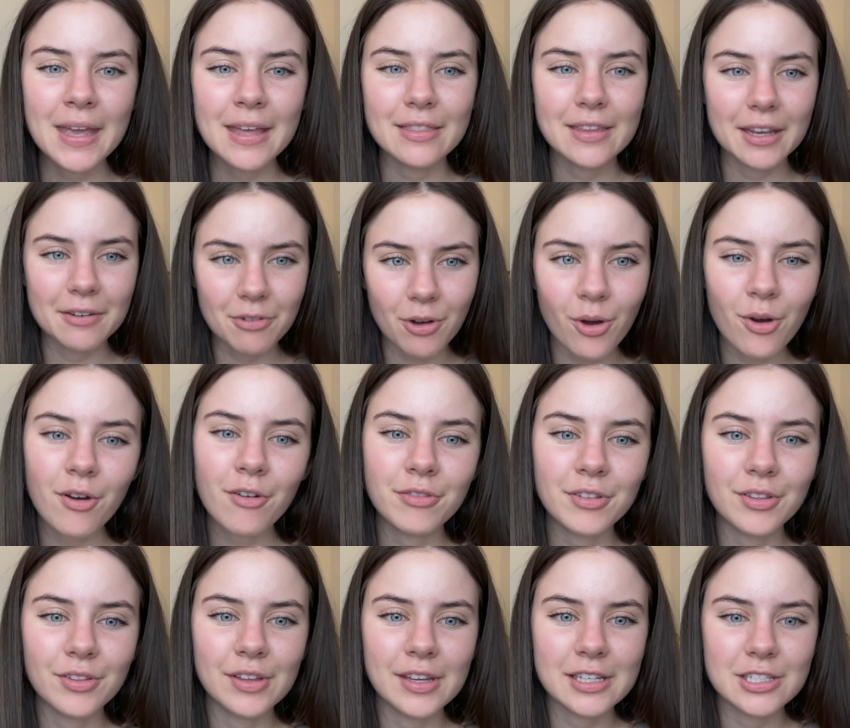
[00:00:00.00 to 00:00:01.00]
they have all
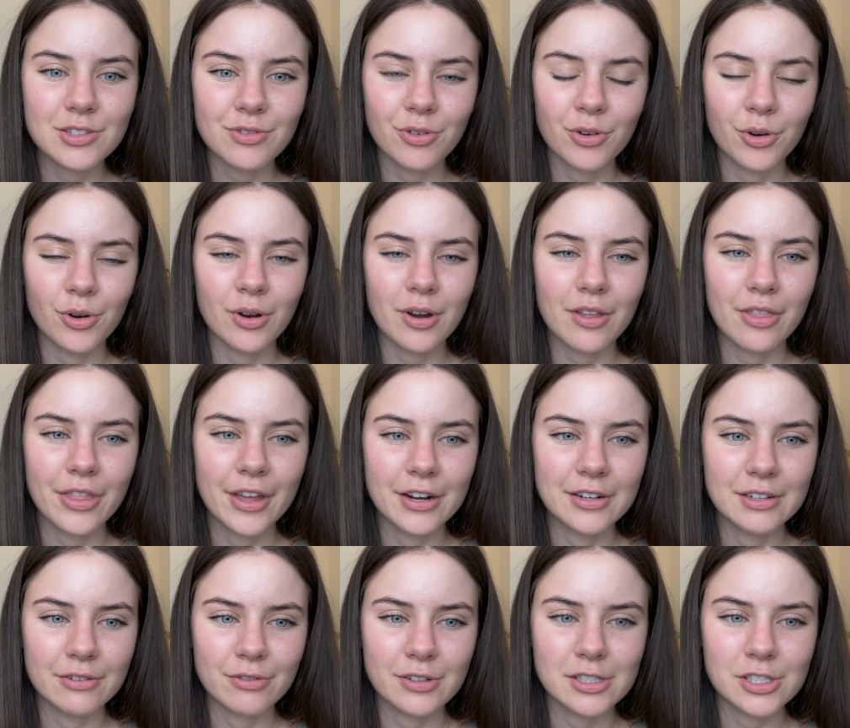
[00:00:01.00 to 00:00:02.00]
the links for their
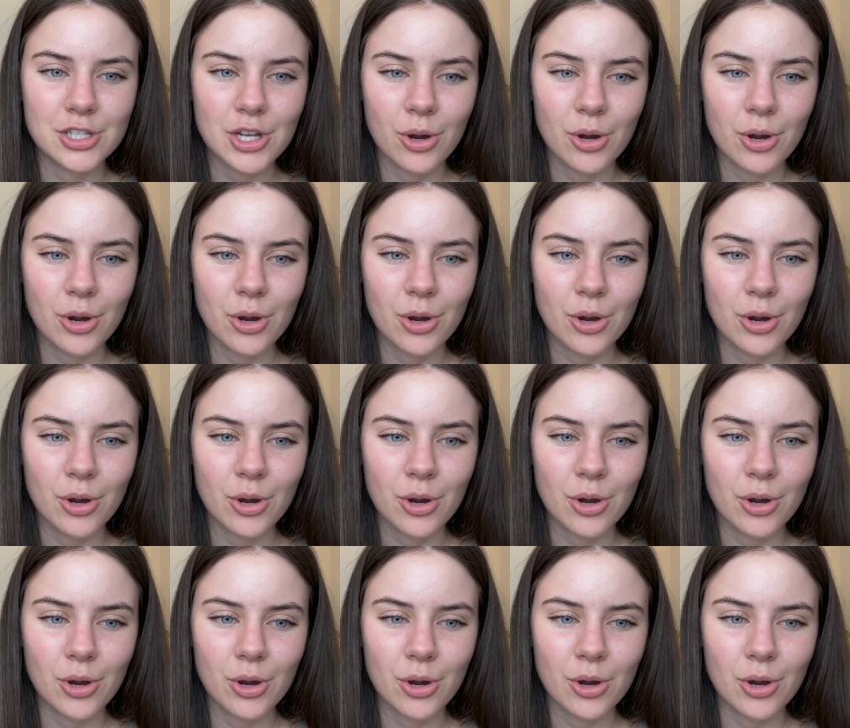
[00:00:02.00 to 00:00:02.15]
different